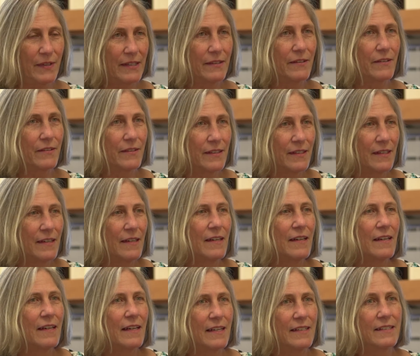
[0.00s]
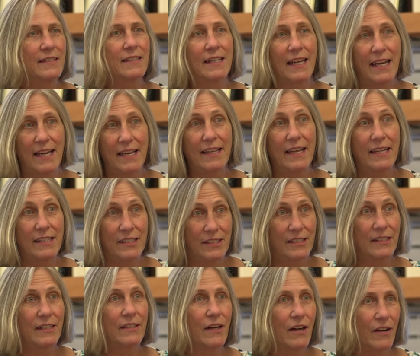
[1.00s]
field, and today they
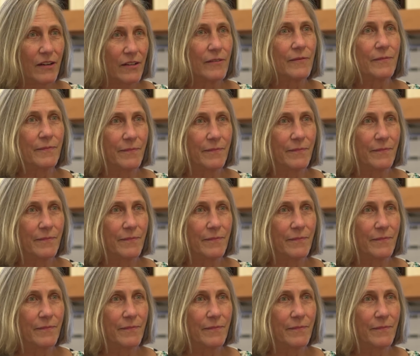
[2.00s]
still are.